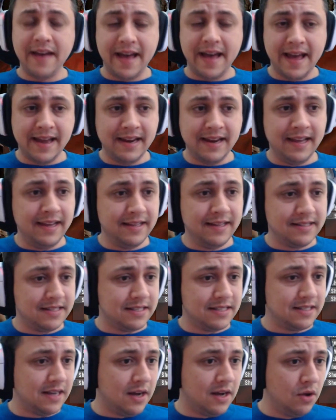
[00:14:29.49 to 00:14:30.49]
and
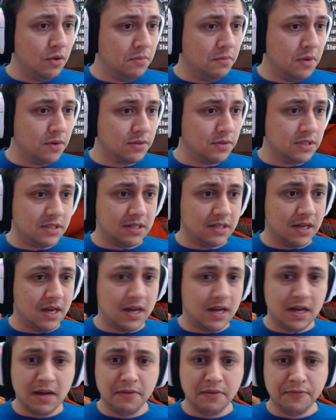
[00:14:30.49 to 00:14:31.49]
it's almost
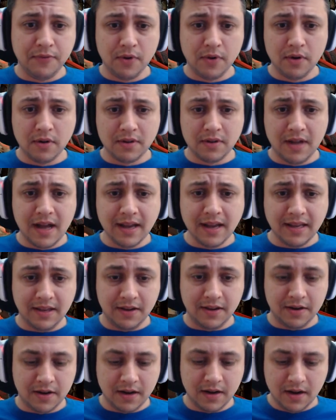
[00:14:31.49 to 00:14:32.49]
4 o'clock
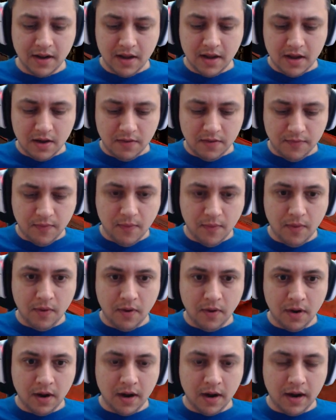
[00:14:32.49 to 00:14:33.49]
here
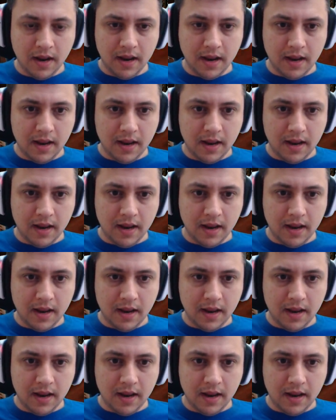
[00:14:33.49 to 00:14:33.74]
for